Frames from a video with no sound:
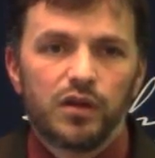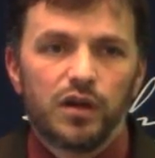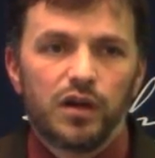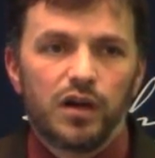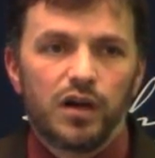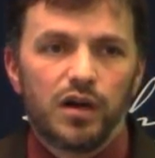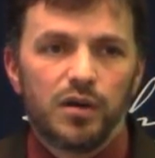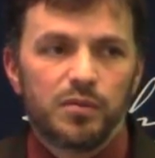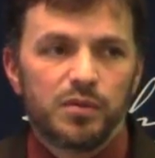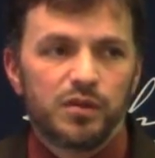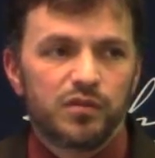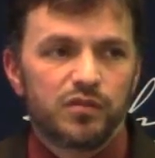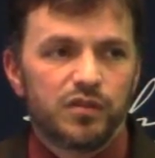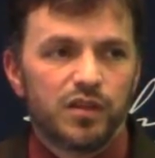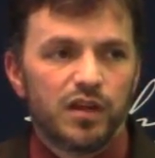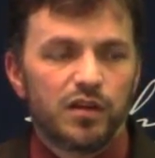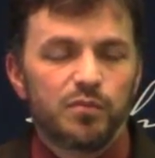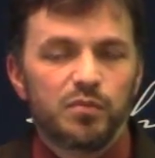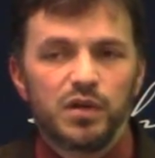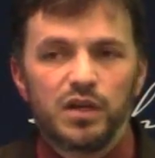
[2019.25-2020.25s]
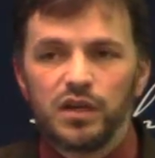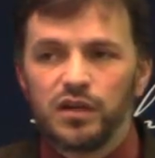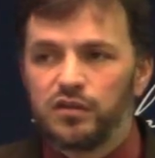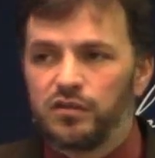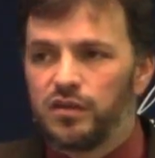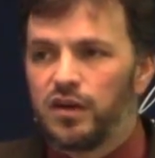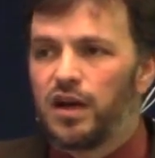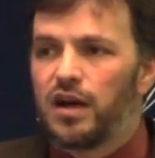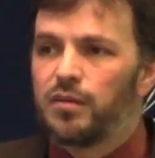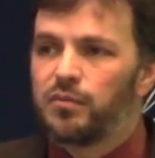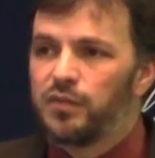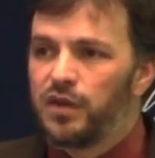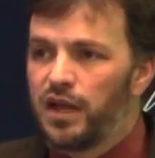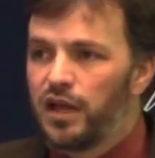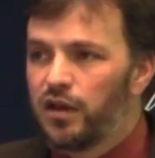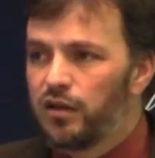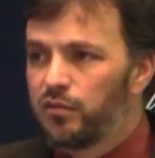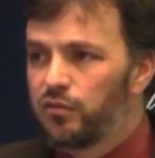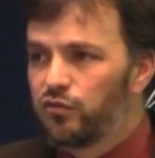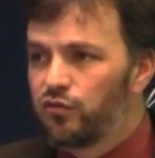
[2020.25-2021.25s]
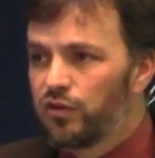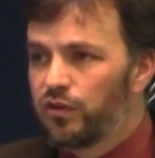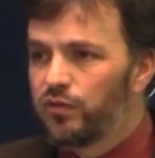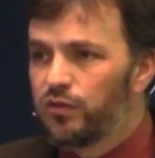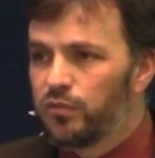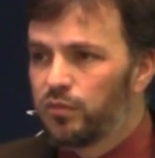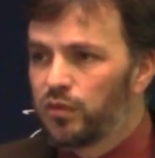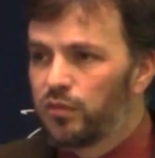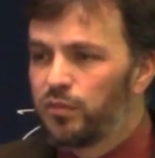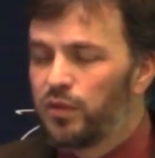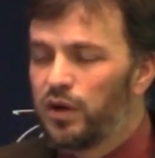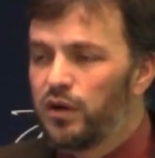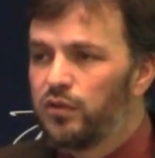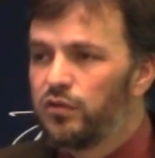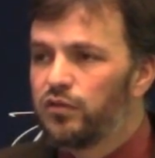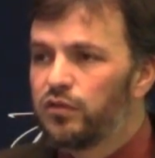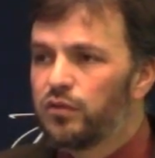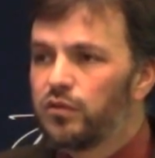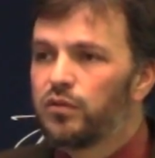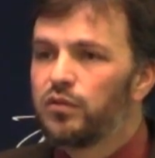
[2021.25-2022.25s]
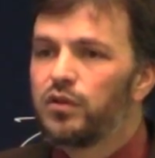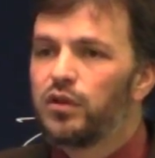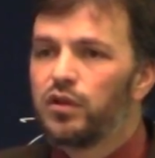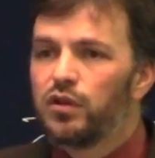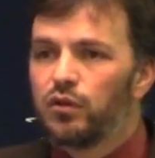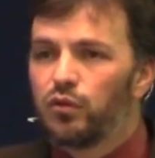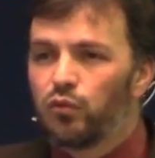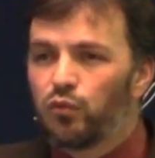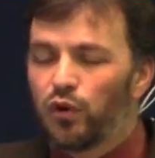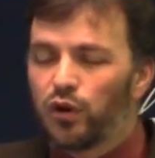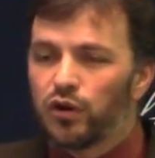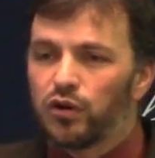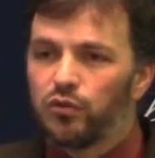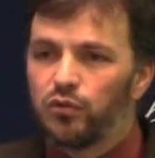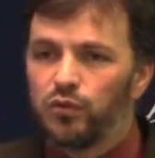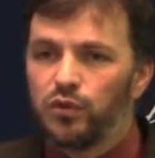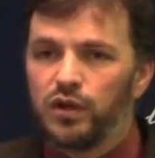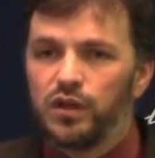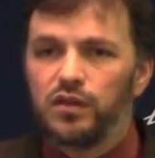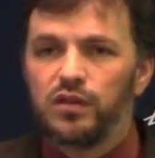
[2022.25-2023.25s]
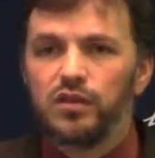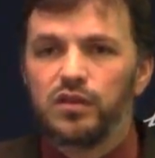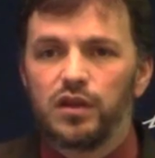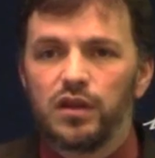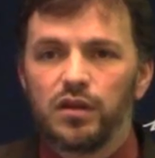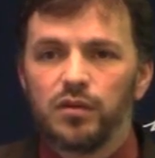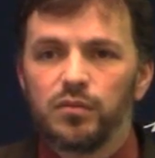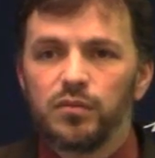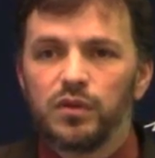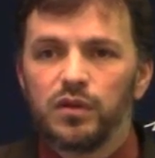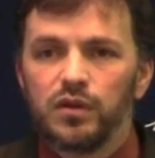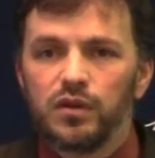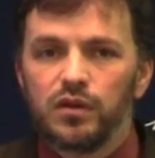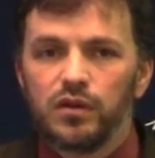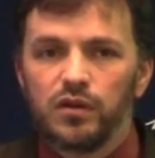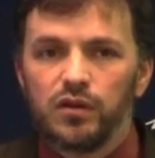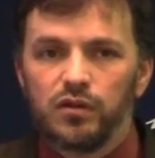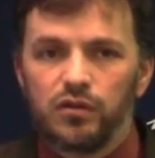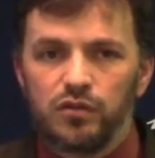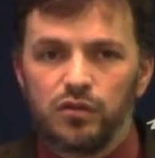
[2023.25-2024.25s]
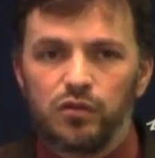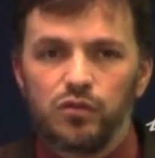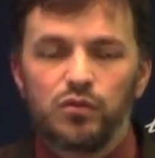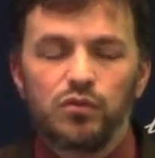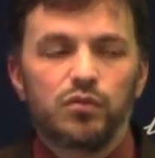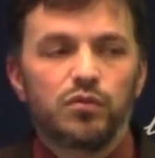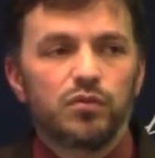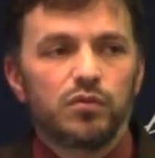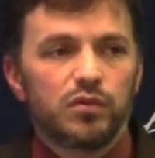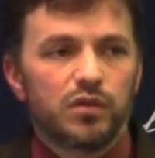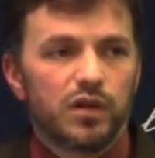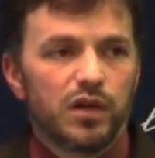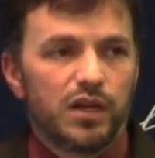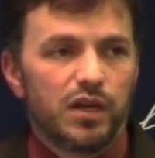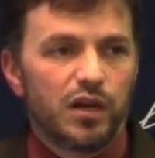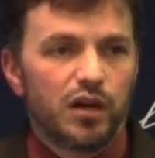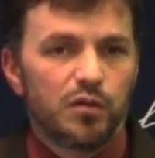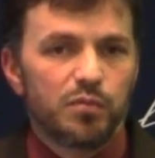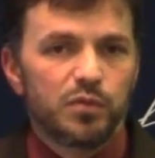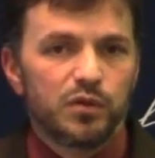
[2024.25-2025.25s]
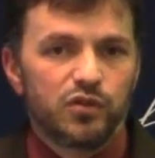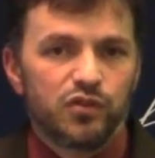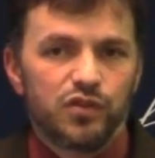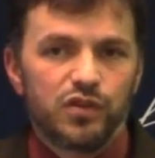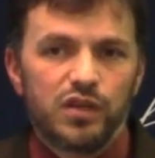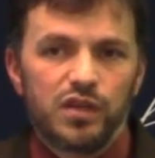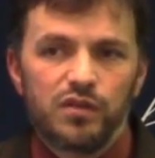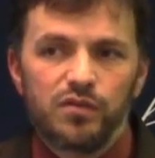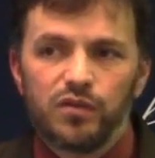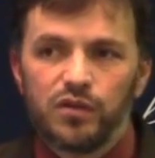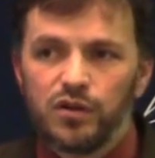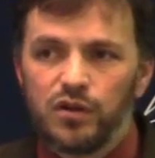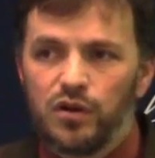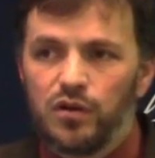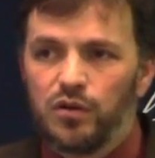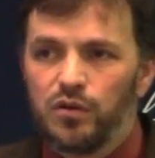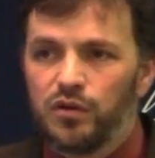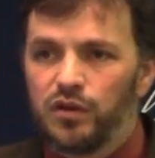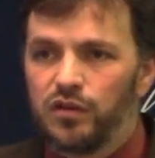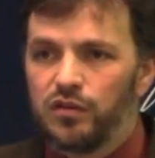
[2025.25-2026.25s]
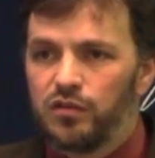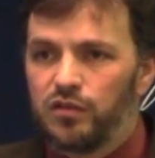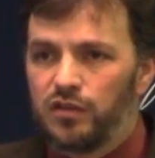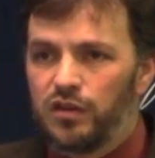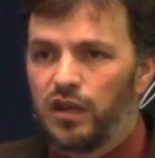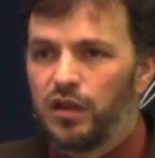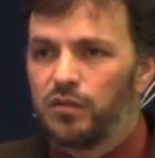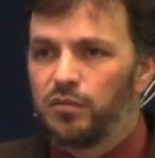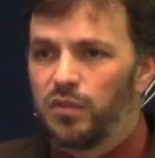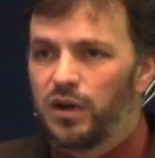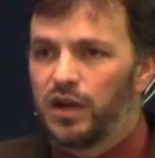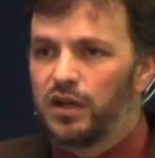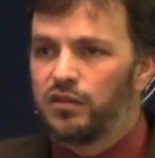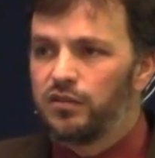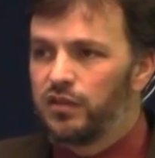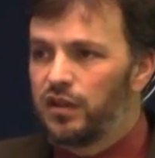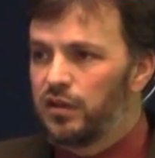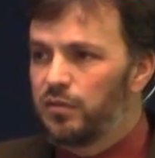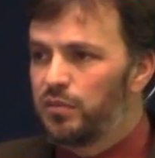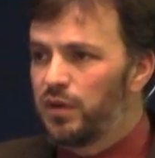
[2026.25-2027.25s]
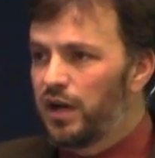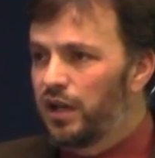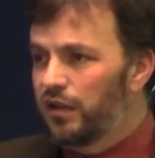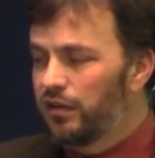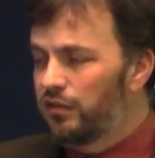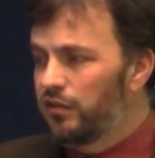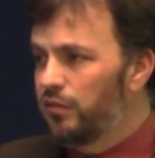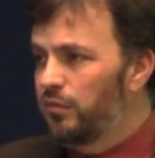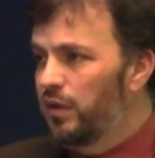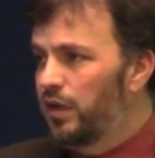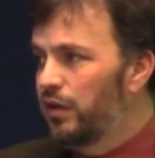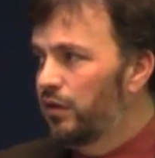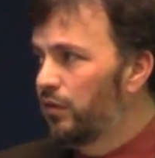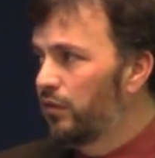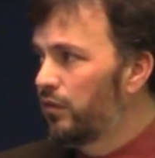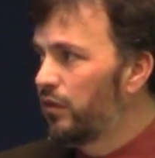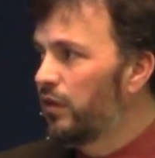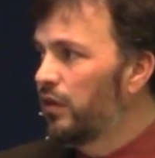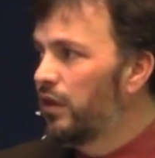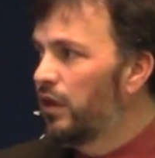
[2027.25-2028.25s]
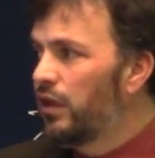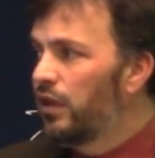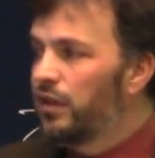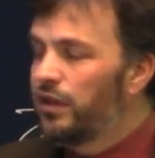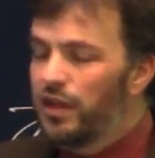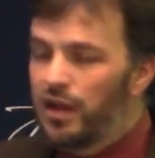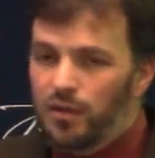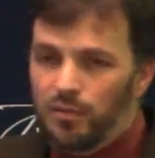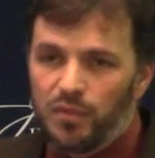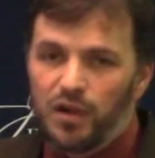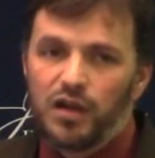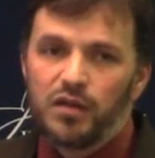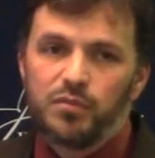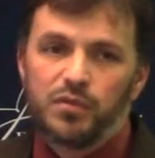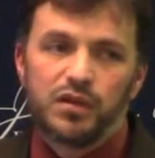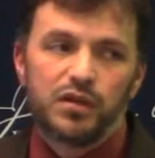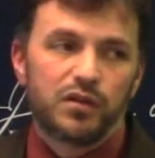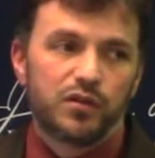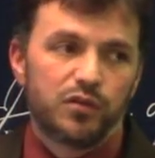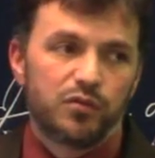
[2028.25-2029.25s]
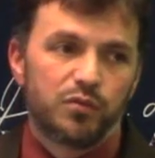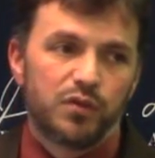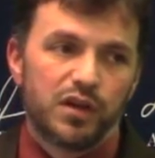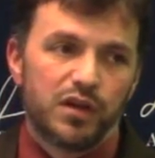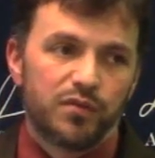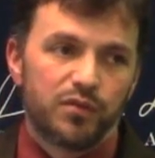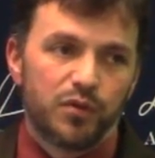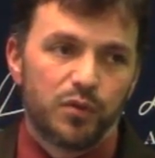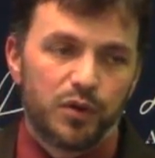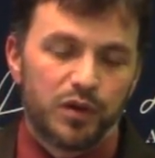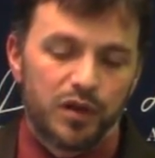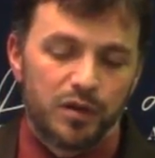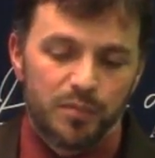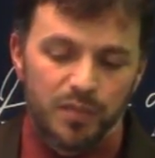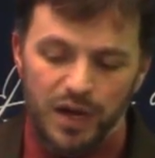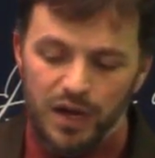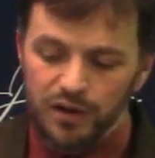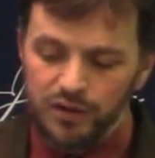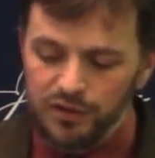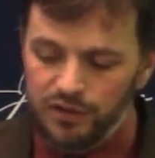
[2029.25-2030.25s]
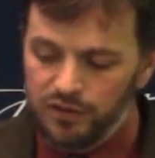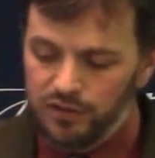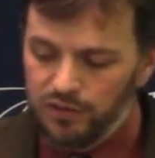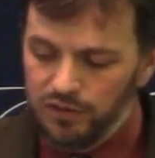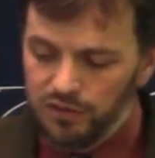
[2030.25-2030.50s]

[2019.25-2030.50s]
um, instead of being a top-down driven proposal, work with them to help achieve a goal that's set by state policymakers. That might be a good way of going about it.